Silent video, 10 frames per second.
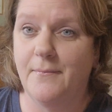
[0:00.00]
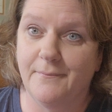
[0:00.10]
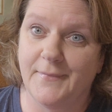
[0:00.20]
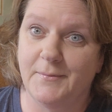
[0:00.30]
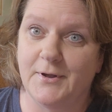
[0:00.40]

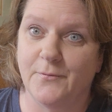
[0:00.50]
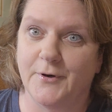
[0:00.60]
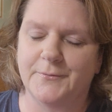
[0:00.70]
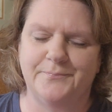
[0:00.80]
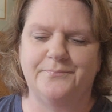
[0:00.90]
maybe you
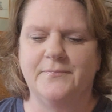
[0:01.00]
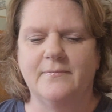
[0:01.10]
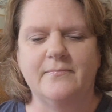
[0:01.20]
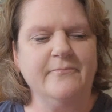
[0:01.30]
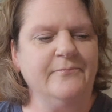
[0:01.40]
won't,
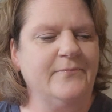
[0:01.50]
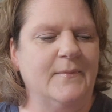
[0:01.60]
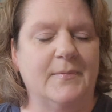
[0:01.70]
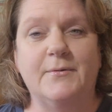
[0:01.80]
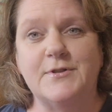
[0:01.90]

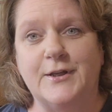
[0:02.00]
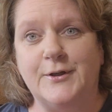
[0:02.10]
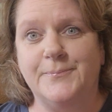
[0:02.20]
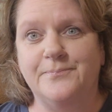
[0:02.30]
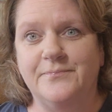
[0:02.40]
but it was
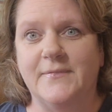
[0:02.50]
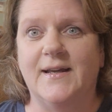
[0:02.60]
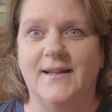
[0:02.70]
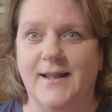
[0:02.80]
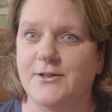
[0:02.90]
cute,
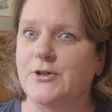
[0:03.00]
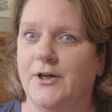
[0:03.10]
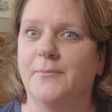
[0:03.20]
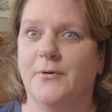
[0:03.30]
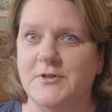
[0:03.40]
and that took
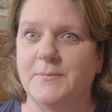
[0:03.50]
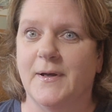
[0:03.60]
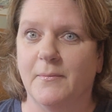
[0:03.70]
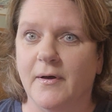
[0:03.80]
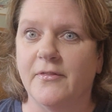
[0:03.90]
up most of my
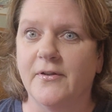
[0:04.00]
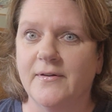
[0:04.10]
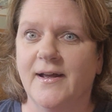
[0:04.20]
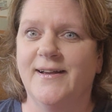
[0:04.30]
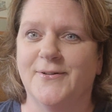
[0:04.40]
month.
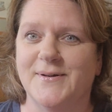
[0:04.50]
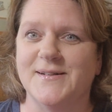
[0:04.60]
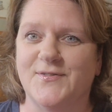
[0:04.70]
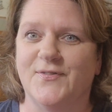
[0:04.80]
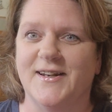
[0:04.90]

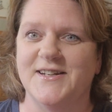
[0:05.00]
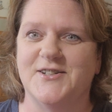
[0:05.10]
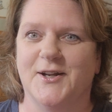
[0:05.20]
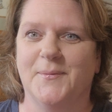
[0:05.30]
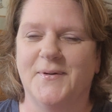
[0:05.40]
Was
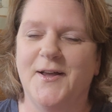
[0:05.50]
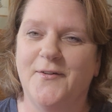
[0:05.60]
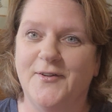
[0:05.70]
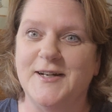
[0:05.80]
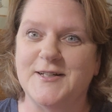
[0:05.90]

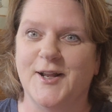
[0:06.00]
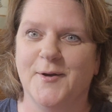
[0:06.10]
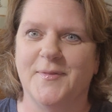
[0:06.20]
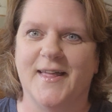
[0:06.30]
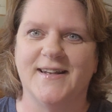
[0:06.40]
finishing
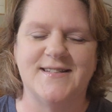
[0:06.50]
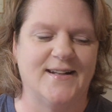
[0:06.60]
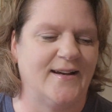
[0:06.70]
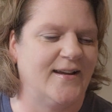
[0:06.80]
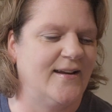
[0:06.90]
up that
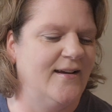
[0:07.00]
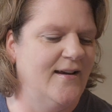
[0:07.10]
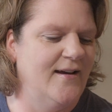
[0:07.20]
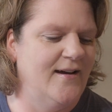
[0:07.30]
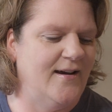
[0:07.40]
stocking.
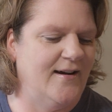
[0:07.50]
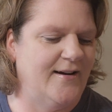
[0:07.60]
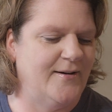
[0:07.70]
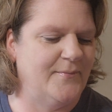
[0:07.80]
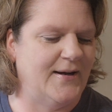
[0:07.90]

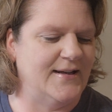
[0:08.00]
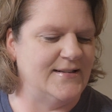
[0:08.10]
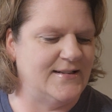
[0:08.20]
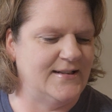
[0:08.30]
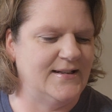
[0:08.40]
I
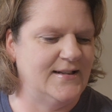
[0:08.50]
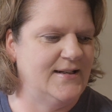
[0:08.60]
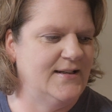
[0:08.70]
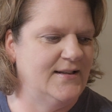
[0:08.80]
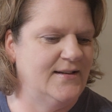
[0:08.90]

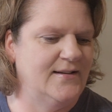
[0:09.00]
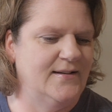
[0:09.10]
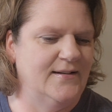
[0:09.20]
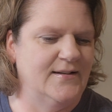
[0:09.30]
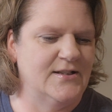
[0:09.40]
did
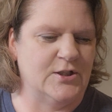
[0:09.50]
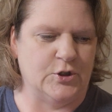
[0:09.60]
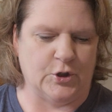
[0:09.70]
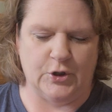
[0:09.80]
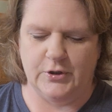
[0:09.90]

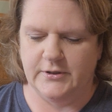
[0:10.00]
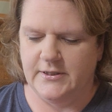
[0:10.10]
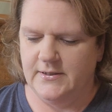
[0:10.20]
start